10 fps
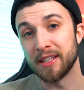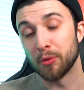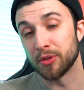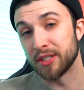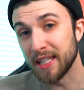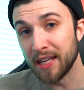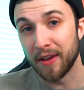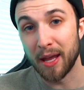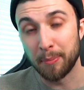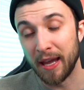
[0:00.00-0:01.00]
to
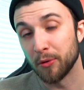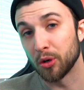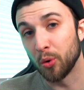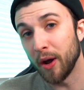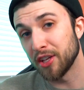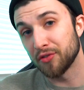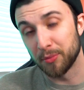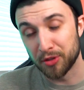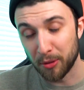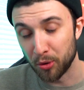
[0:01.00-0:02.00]
receive a ban request
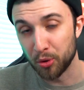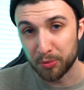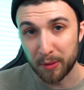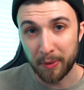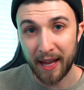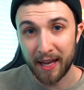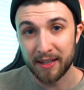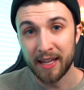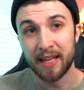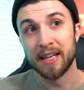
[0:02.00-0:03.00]
from someone who's been
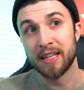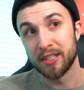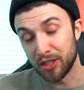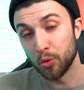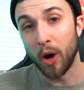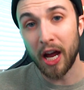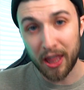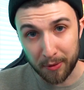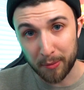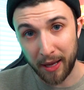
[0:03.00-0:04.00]
banned, see why
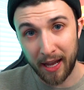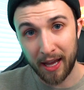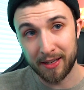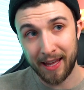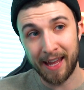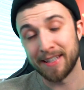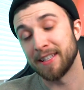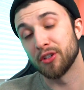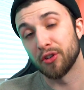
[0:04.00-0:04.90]
they've been banned, and see